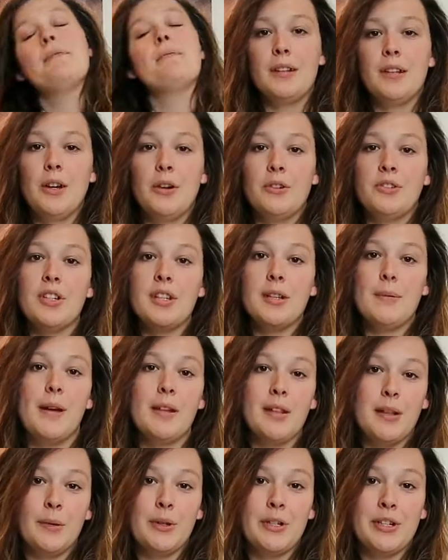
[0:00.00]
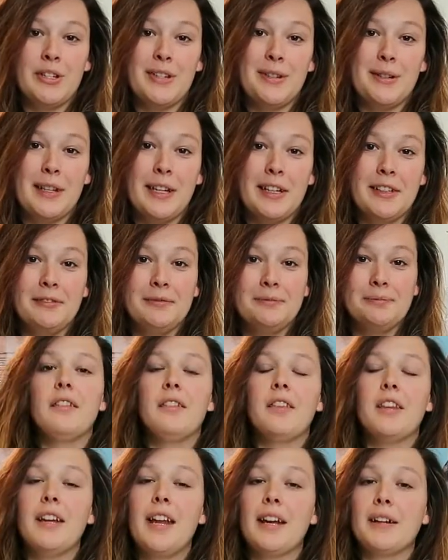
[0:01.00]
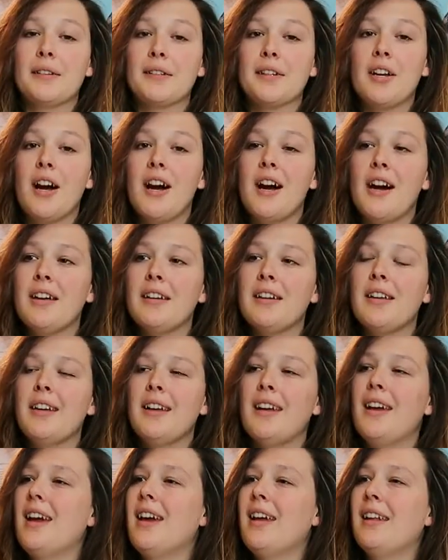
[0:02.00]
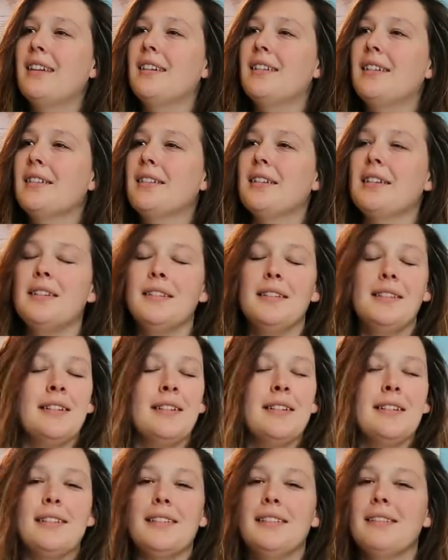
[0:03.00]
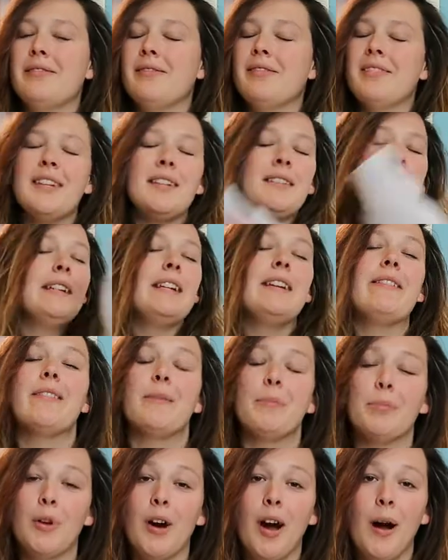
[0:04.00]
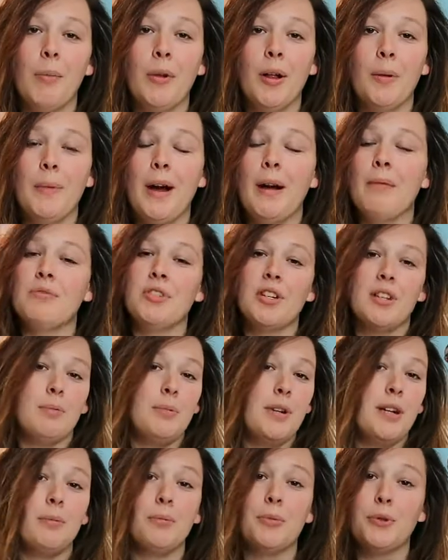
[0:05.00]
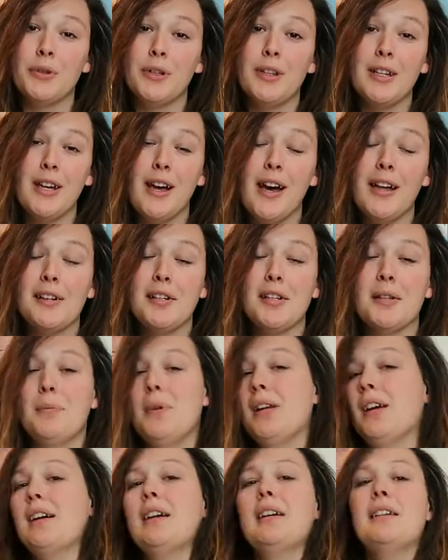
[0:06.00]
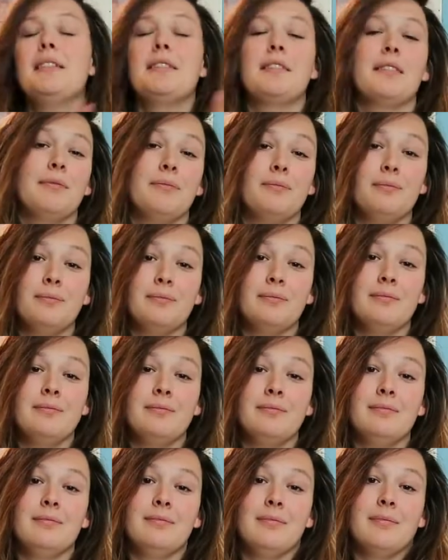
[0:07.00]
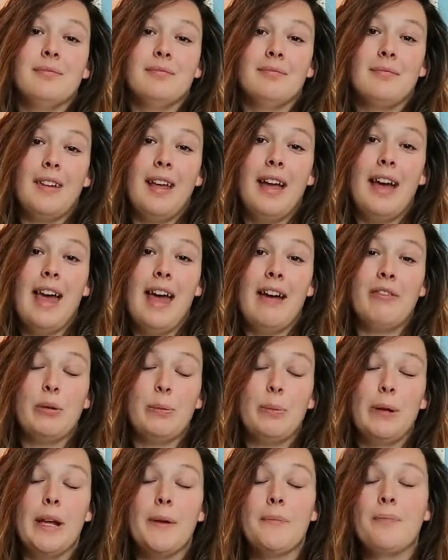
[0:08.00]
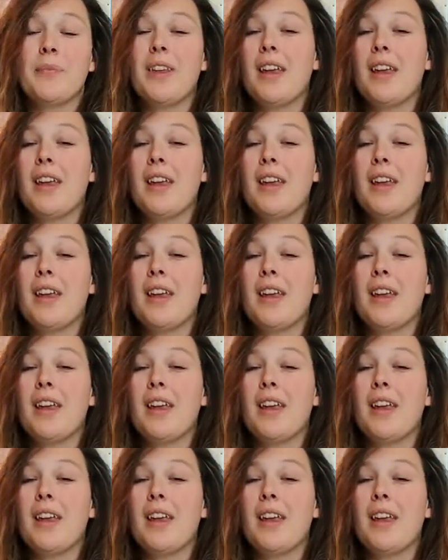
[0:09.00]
So it just depends on what you're using. The next con, and this isn't even a problem, I'm just being brutally honest because I have to be.